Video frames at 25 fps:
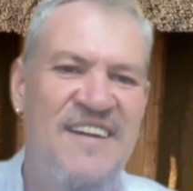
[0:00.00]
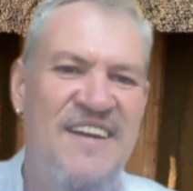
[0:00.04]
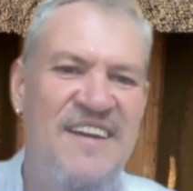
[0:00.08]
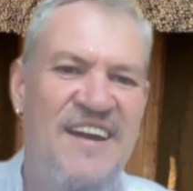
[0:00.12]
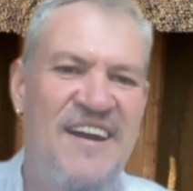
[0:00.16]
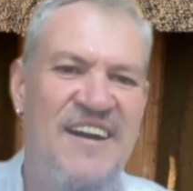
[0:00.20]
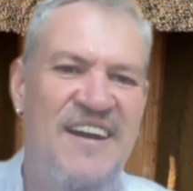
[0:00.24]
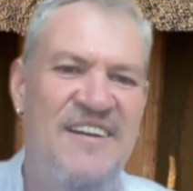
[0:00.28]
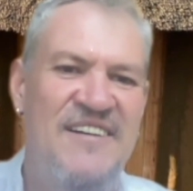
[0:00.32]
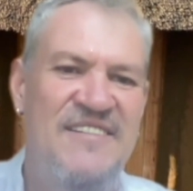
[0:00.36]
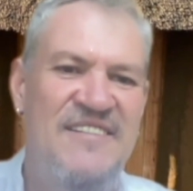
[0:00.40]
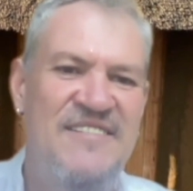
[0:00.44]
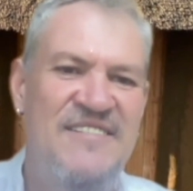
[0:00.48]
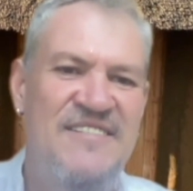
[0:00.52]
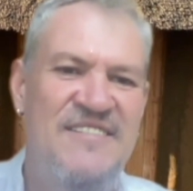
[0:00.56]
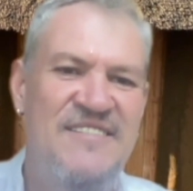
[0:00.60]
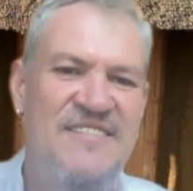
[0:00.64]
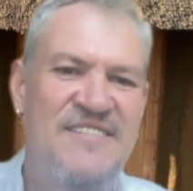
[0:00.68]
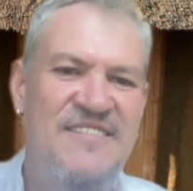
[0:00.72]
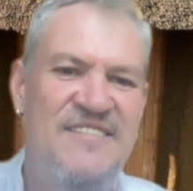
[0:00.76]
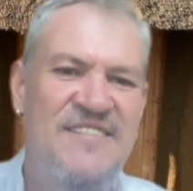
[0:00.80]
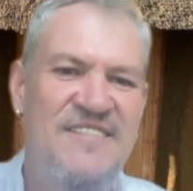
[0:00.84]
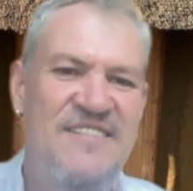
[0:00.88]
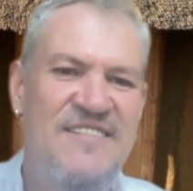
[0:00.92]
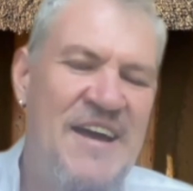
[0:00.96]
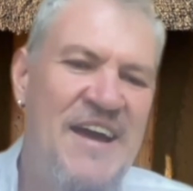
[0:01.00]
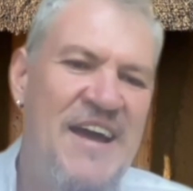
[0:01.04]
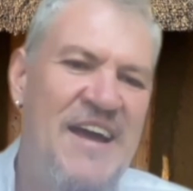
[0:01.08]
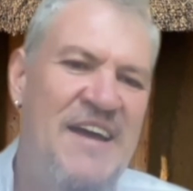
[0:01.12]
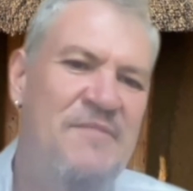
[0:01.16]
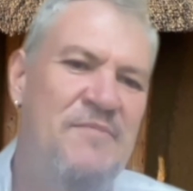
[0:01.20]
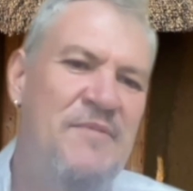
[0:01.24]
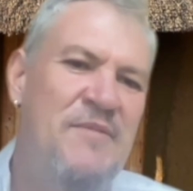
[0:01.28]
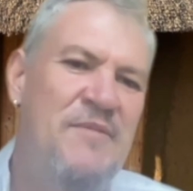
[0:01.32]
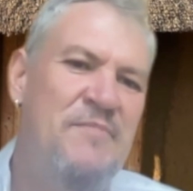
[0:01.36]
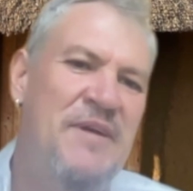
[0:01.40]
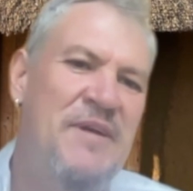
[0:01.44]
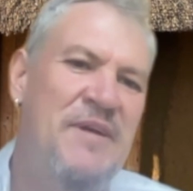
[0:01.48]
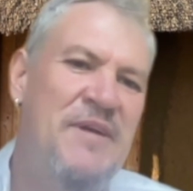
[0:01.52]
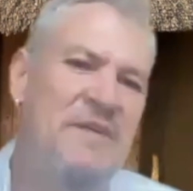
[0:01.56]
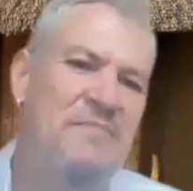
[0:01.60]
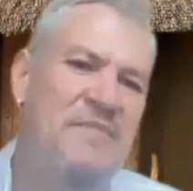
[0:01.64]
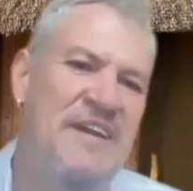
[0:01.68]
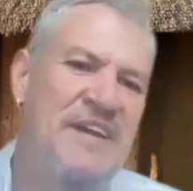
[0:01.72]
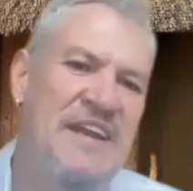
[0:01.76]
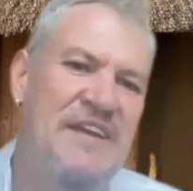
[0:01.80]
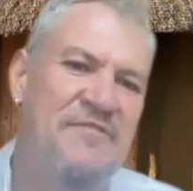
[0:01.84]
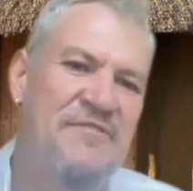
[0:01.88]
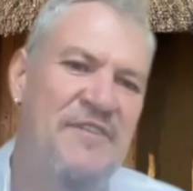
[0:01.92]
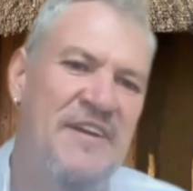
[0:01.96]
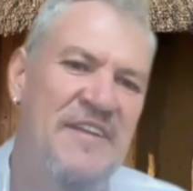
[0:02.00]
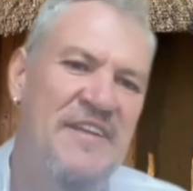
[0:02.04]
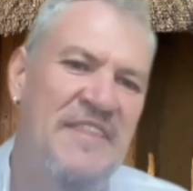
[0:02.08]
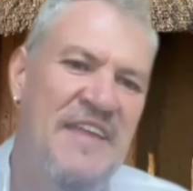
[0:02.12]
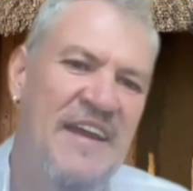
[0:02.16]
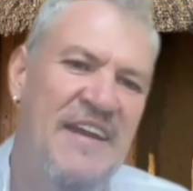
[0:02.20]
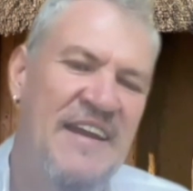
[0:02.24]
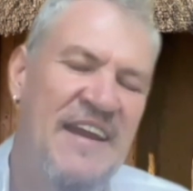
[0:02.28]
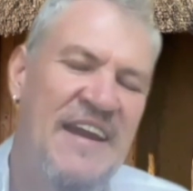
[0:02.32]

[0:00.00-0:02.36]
Uh, I'm a big believer in that.